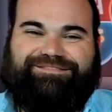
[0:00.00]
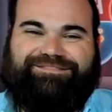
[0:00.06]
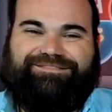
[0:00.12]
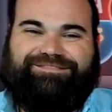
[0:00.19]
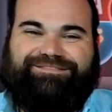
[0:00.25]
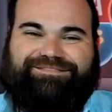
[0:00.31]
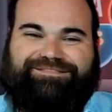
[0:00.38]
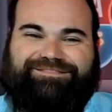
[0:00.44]

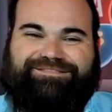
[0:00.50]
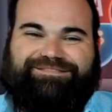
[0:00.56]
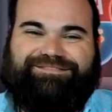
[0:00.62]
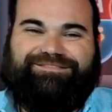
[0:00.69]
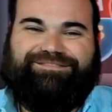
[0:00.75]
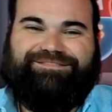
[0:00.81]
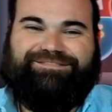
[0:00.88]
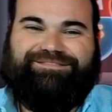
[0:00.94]

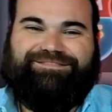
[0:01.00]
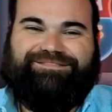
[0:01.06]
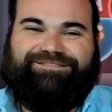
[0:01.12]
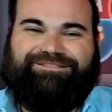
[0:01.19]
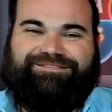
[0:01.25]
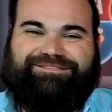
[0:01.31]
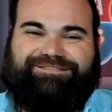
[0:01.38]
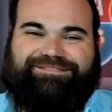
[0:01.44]

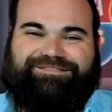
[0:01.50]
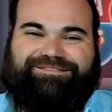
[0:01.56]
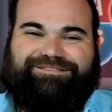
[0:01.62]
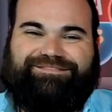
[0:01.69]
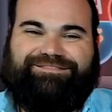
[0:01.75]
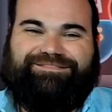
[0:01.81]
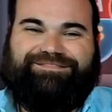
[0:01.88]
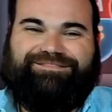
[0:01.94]

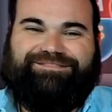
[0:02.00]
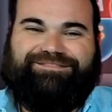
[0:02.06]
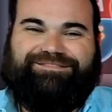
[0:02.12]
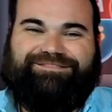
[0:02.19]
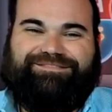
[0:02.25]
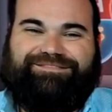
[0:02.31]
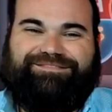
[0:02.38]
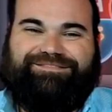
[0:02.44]

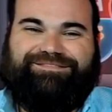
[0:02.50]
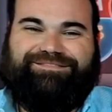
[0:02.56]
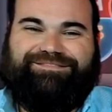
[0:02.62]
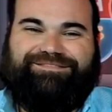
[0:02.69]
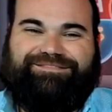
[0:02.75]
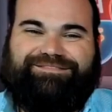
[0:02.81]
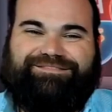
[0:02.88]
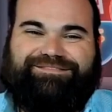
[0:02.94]

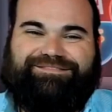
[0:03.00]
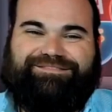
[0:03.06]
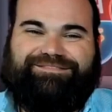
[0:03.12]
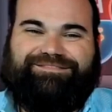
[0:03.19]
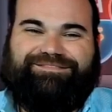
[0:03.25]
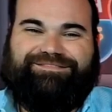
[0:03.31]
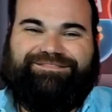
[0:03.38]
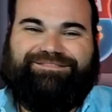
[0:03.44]

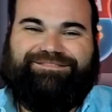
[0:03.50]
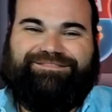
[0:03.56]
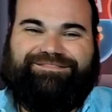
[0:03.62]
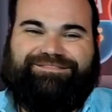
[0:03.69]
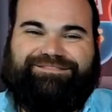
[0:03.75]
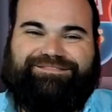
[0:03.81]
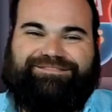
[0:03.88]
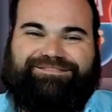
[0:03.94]

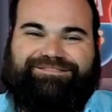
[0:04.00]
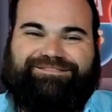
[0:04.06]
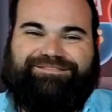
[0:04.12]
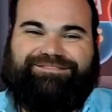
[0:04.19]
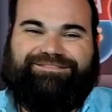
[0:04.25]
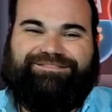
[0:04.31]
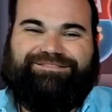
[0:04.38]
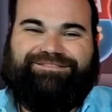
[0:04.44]

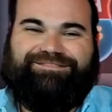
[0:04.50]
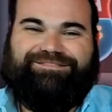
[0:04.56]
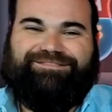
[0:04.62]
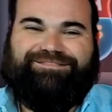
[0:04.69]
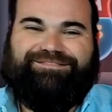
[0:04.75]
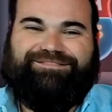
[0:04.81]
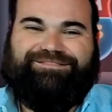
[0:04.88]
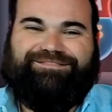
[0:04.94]

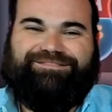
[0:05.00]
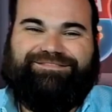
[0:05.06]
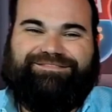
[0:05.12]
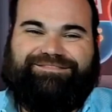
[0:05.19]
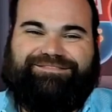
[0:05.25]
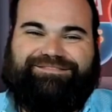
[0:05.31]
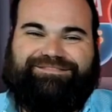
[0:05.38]
No words are spoken by the person on screen.